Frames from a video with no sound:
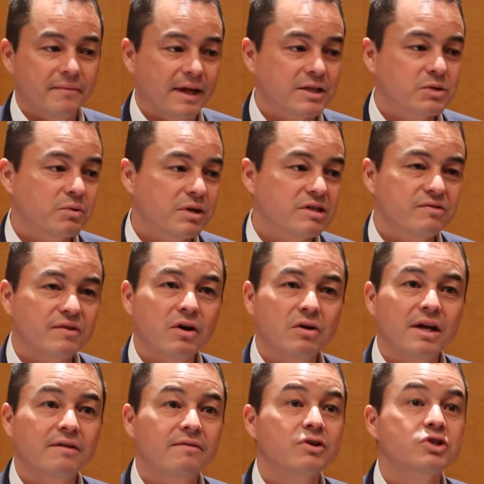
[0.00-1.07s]
That's what it's
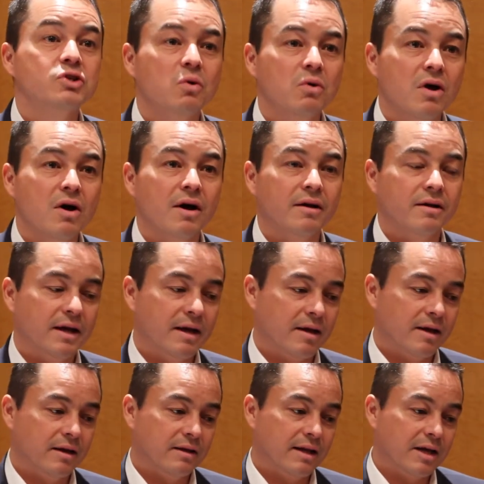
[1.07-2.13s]
felt like for so long.
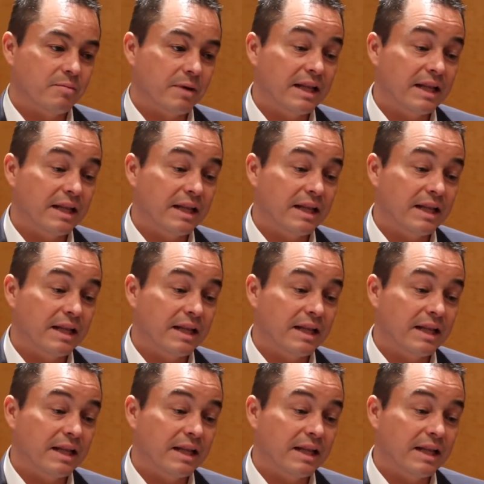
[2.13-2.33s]
Like